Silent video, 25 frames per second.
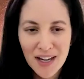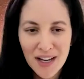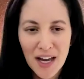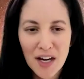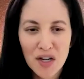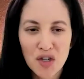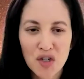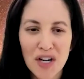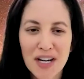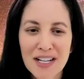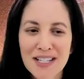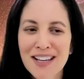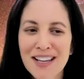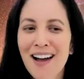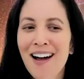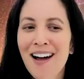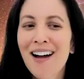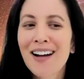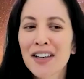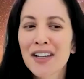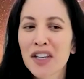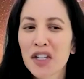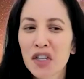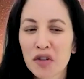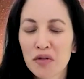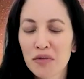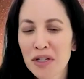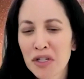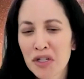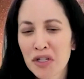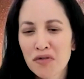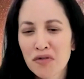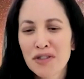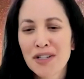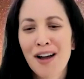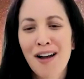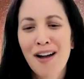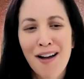I try to hug you and
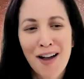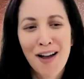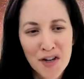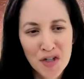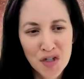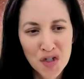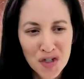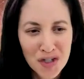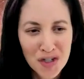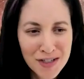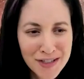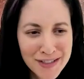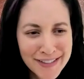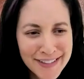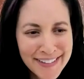you dodge.